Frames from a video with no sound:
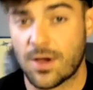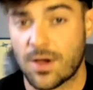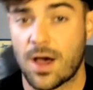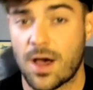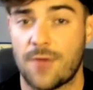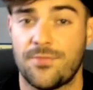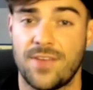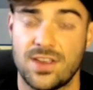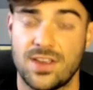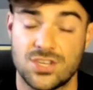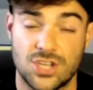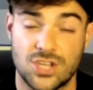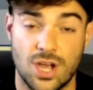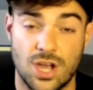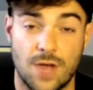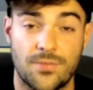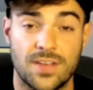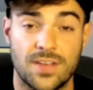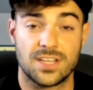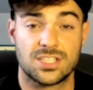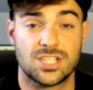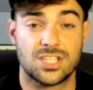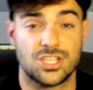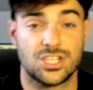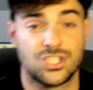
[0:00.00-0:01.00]
Facing off
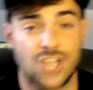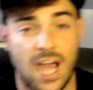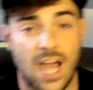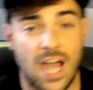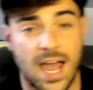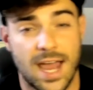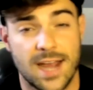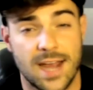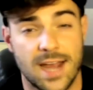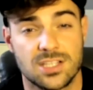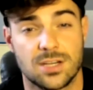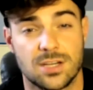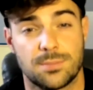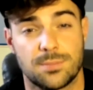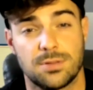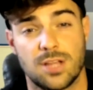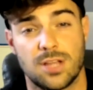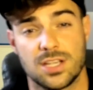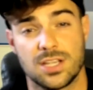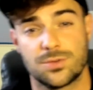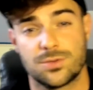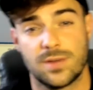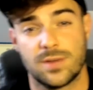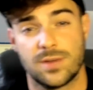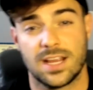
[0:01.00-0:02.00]
the Giants. They're
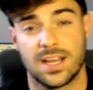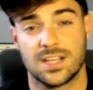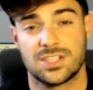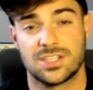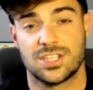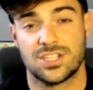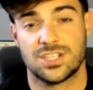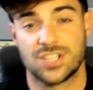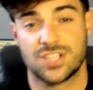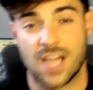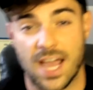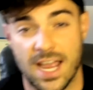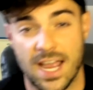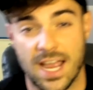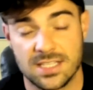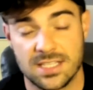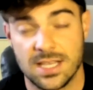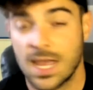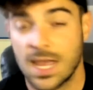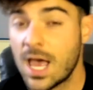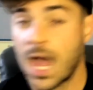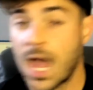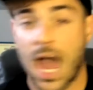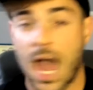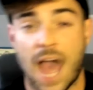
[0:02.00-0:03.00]
+3 against the Giants.
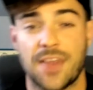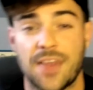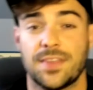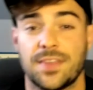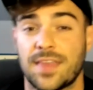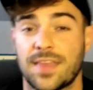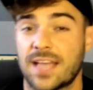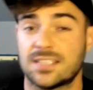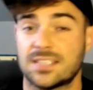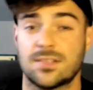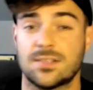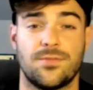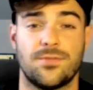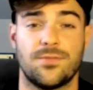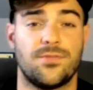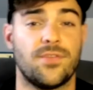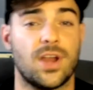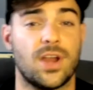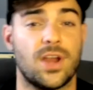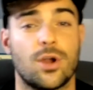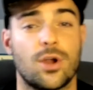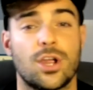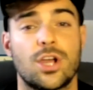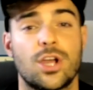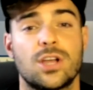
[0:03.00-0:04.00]
I think that's a
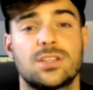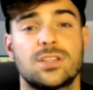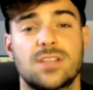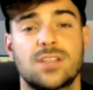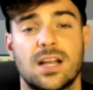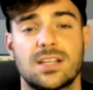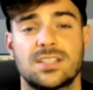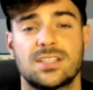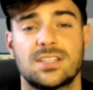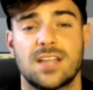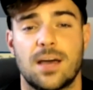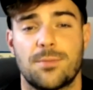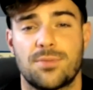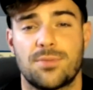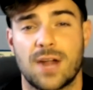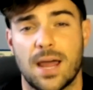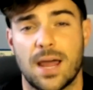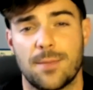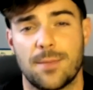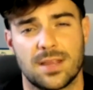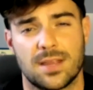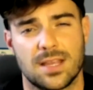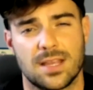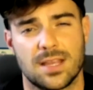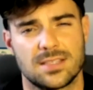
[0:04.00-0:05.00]
very good touchdown prop
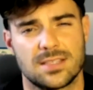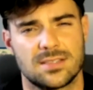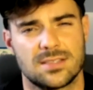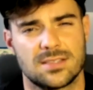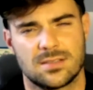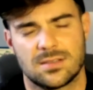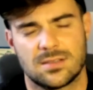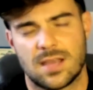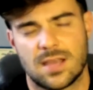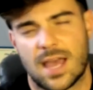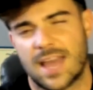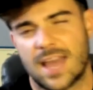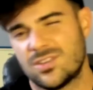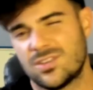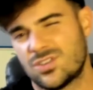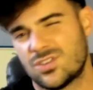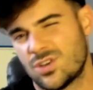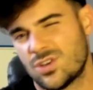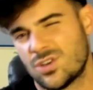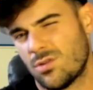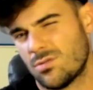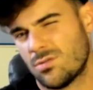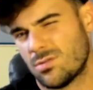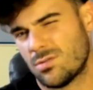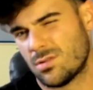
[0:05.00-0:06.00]
because
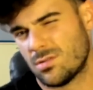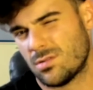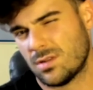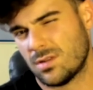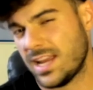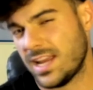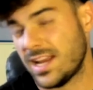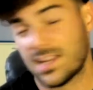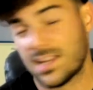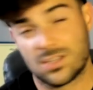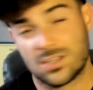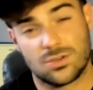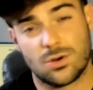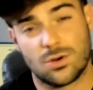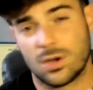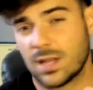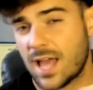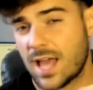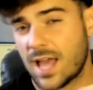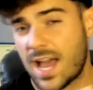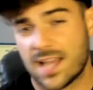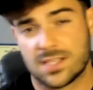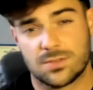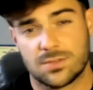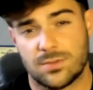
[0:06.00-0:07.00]
he didn't score
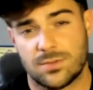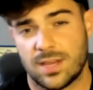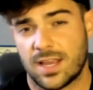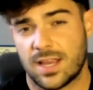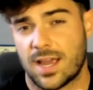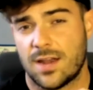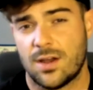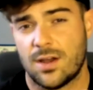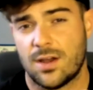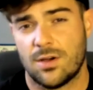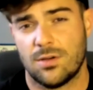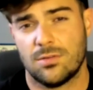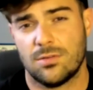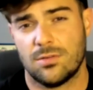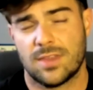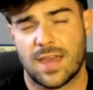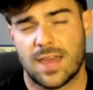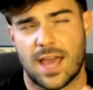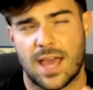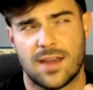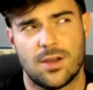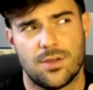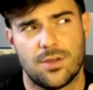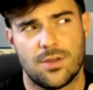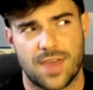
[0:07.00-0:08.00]
last week. I know
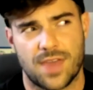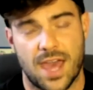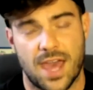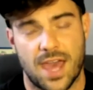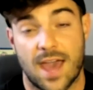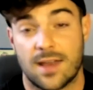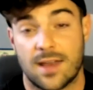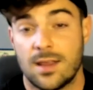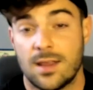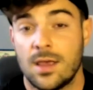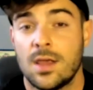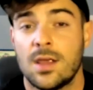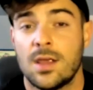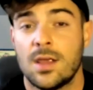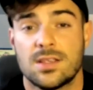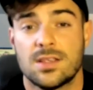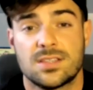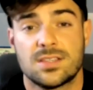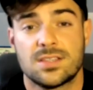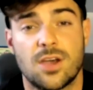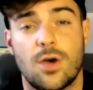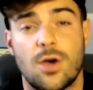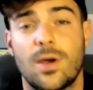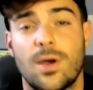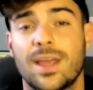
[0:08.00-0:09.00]
that.
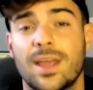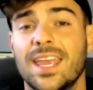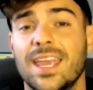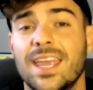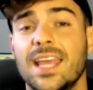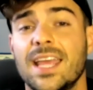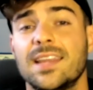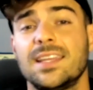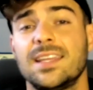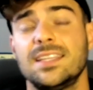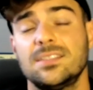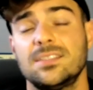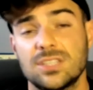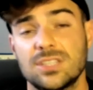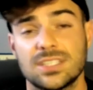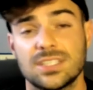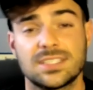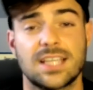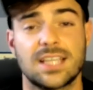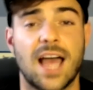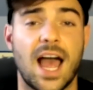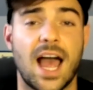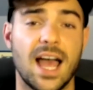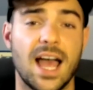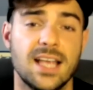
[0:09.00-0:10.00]
So again, these are just
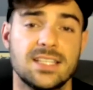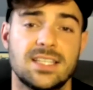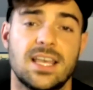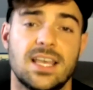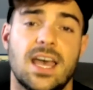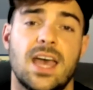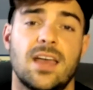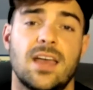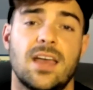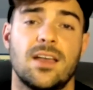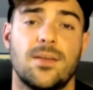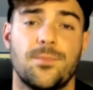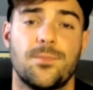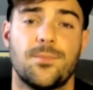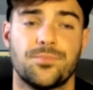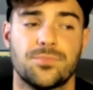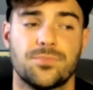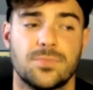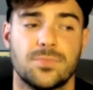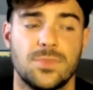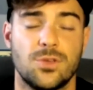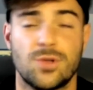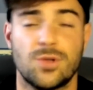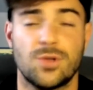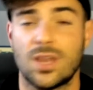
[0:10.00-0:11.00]
guys that
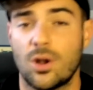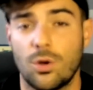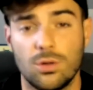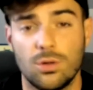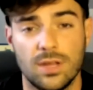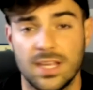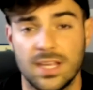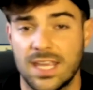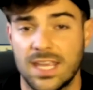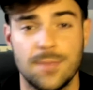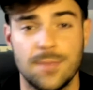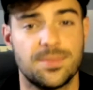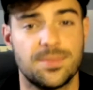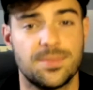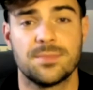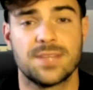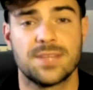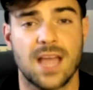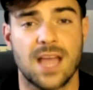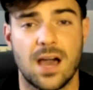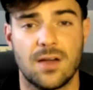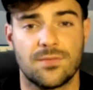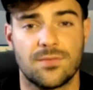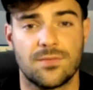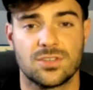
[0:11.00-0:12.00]
you can only keep them
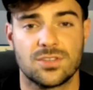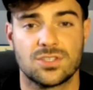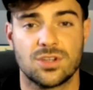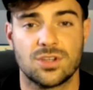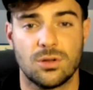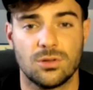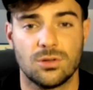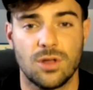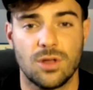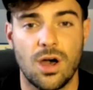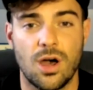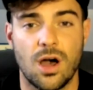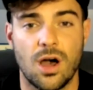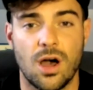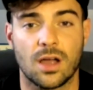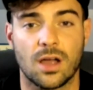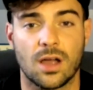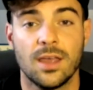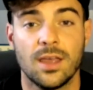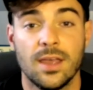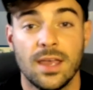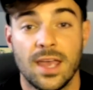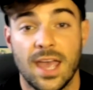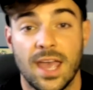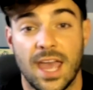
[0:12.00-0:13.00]
down for so long.
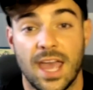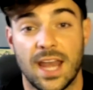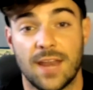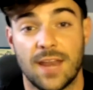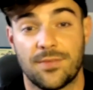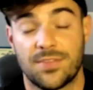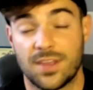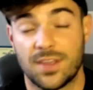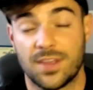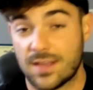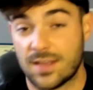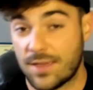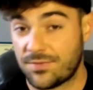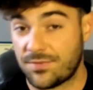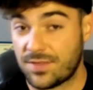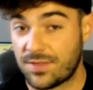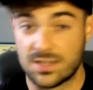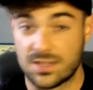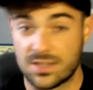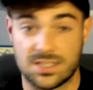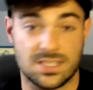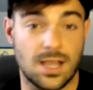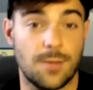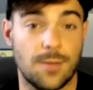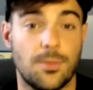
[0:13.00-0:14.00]
And if there's
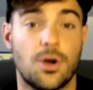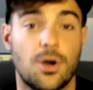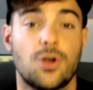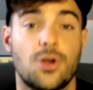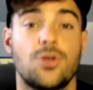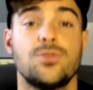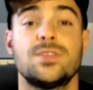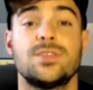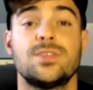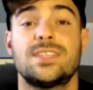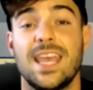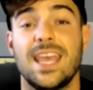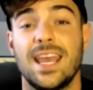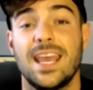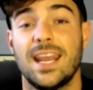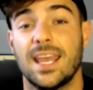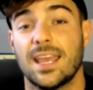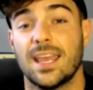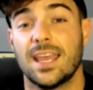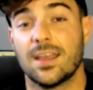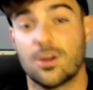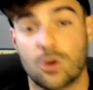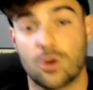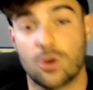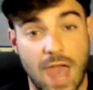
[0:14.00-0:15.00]
someone who's
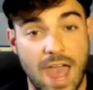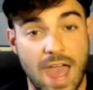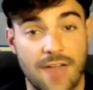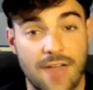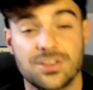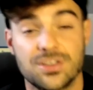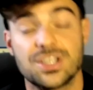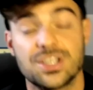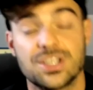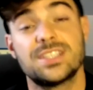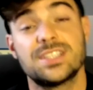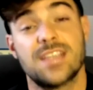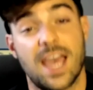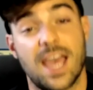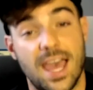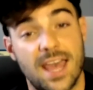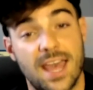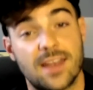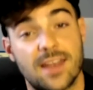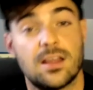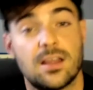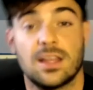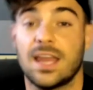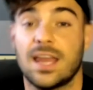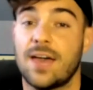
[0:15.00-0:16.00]
averaging 10,
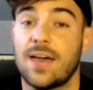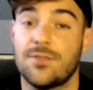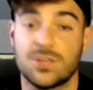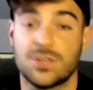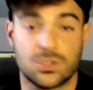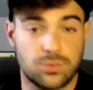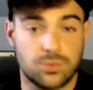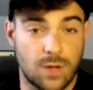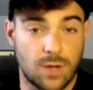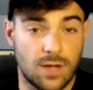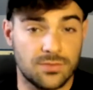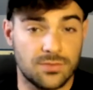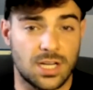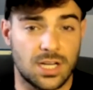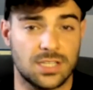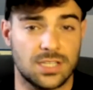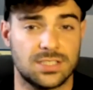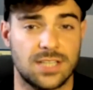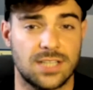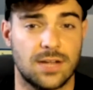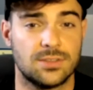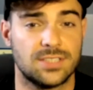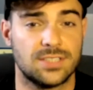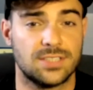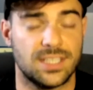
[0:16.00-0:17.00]
11, 12
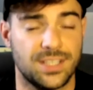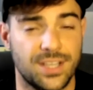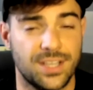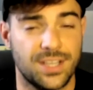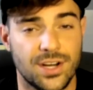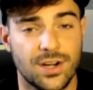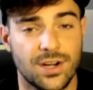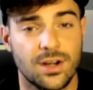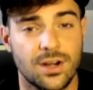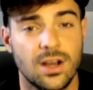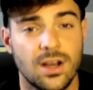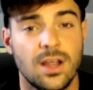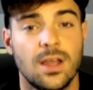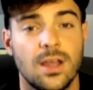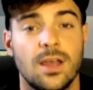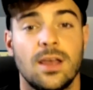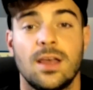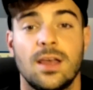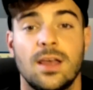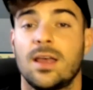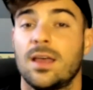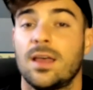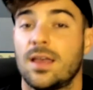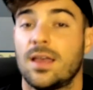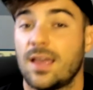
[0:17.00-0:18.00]
touchdowns a year
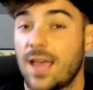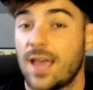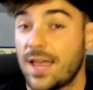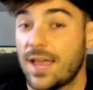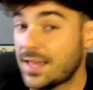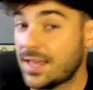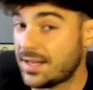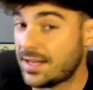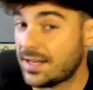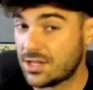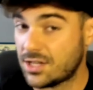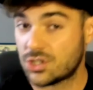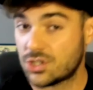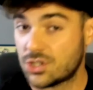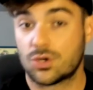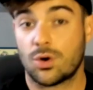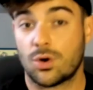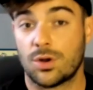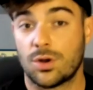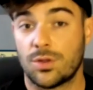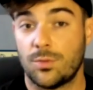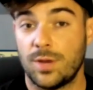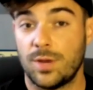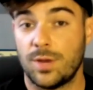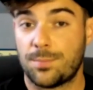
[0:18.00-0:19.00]
and they didn't score the
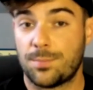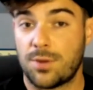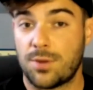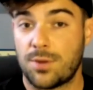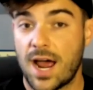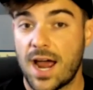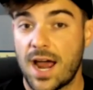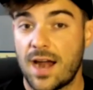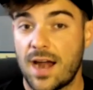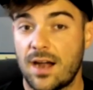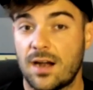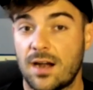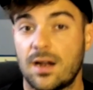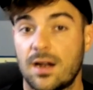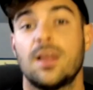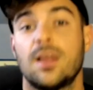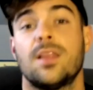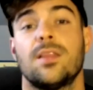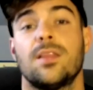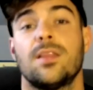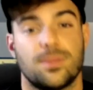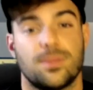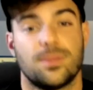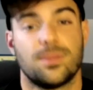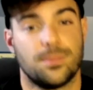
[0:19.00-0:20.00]
week prior,
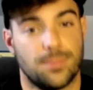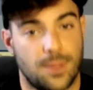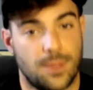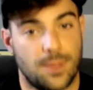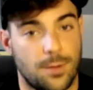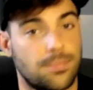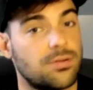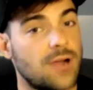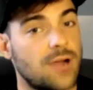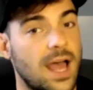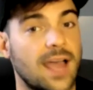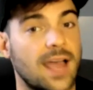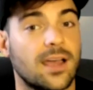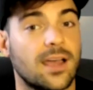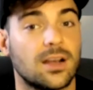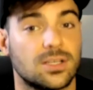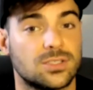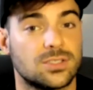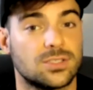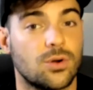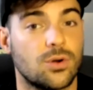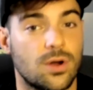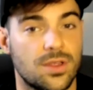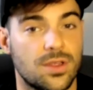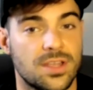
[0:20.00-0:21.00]
they're probably going to
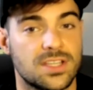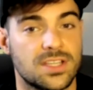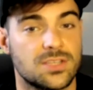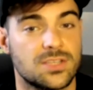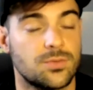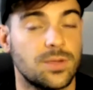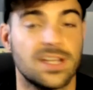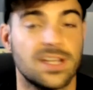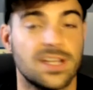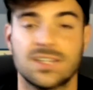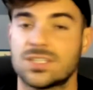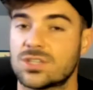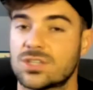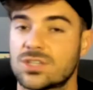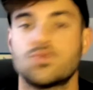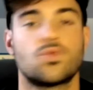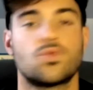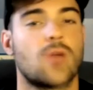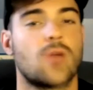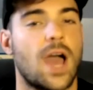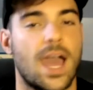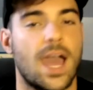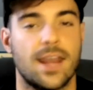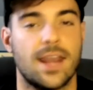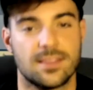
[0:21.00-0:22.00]
score this week, just
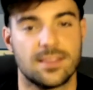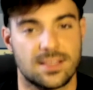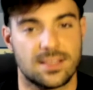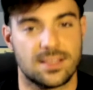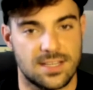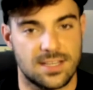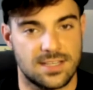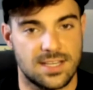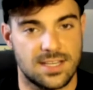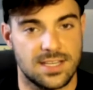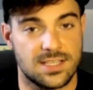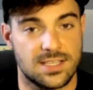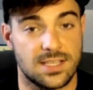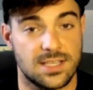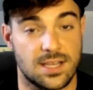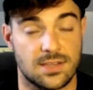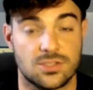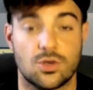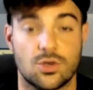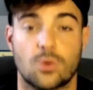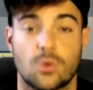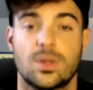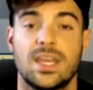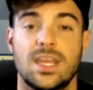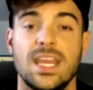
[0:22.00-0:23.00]
riding the statistics. So
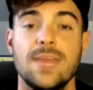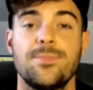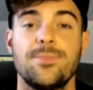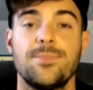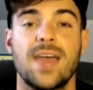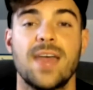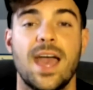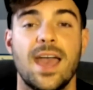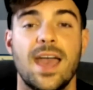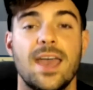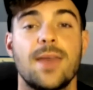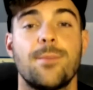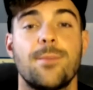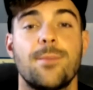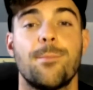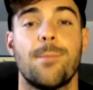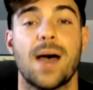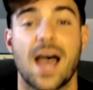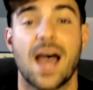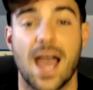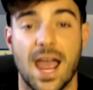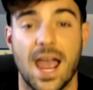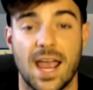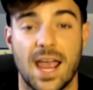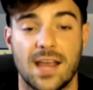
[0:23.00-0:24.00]
keep that in
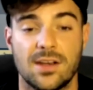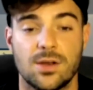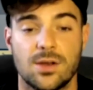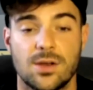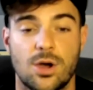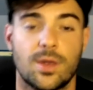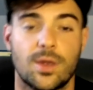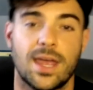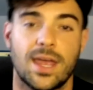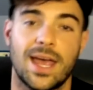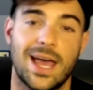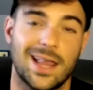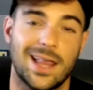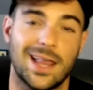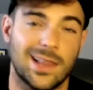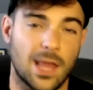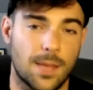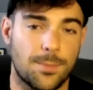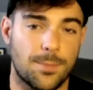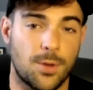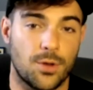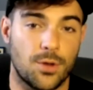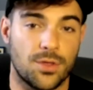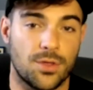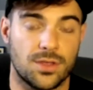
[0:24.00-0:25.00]
mind. Okay, I like
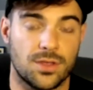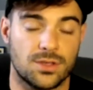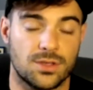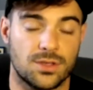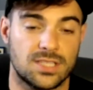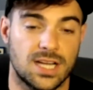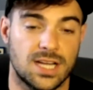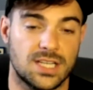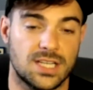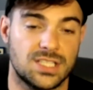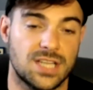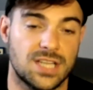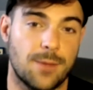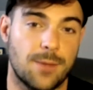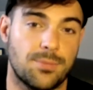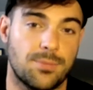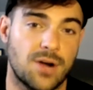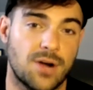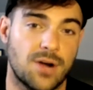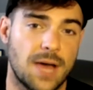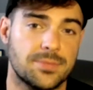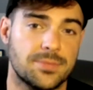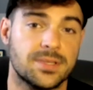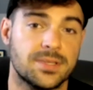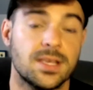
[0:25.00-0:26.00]
both of those touchdown
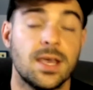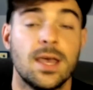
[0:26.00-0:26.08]
props.